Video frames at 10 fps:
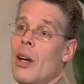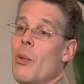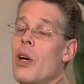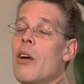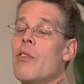
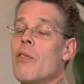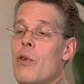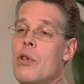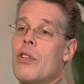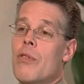We have
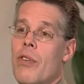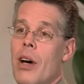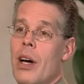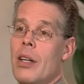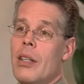
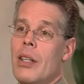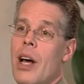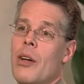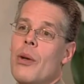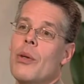diversified
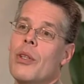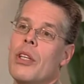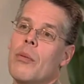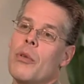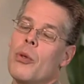not
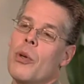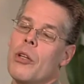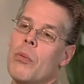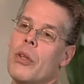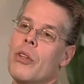only
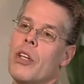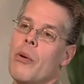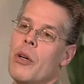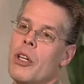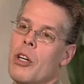between
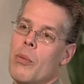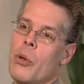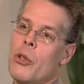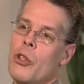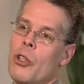military and
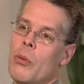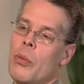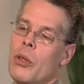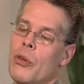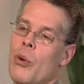commercial,
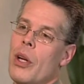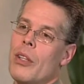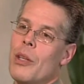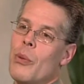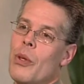but
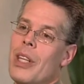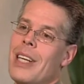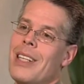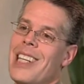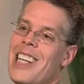greatly
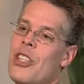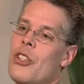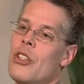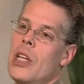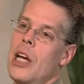within each
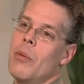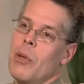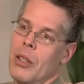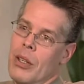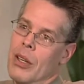
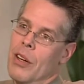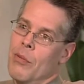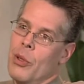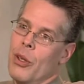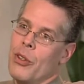segment
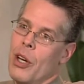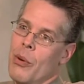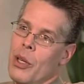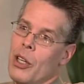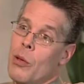of
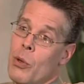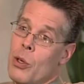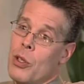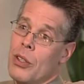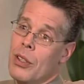military and
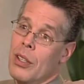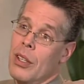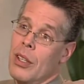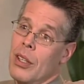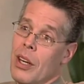commercial.
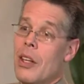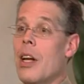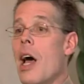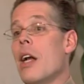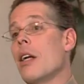And
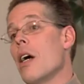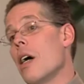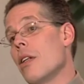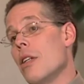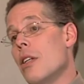then added
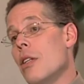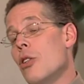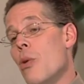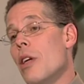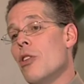on the
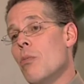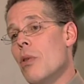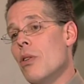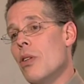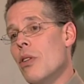transit
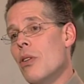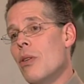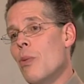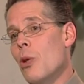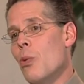business,
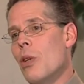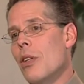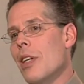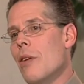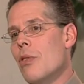which
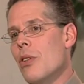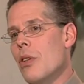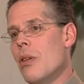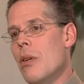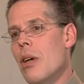really gives us
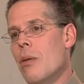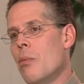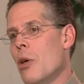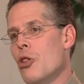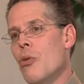a,
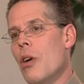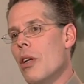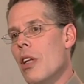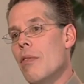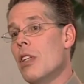a much
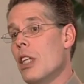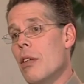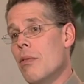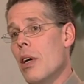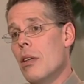greater leveling
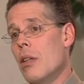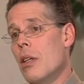effect.